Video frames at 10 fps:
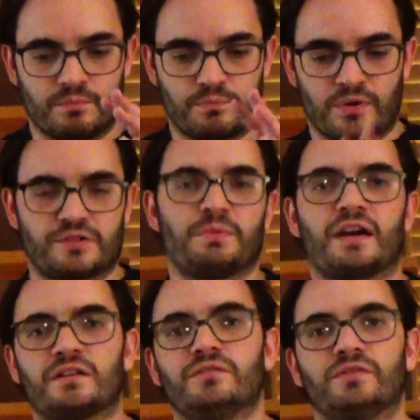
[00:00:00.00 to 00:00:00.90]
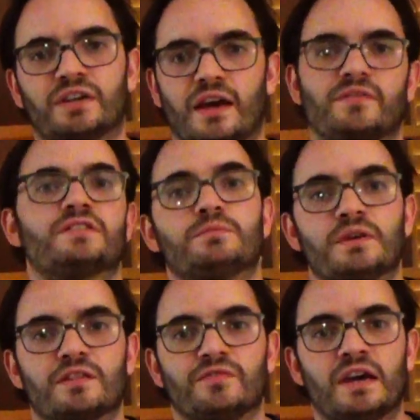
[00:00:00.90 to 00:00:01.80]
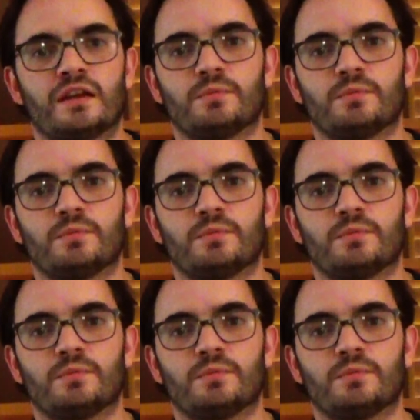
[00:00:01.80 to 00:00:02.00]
perspective of a Kevin Smith fan,